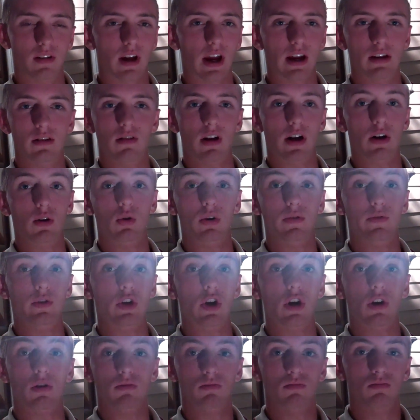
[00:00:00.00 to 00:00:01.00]
I, I don't even
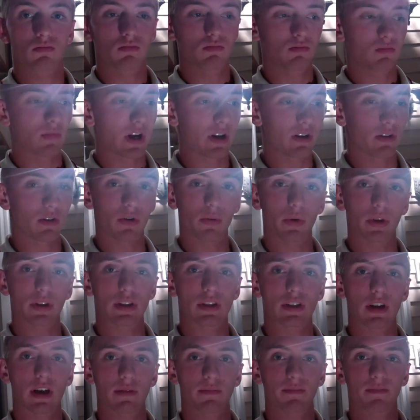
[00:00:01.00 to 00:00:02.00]
know. I don't know what
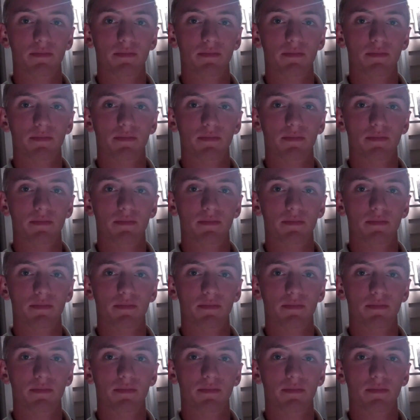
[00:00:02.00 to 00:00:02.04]
to say.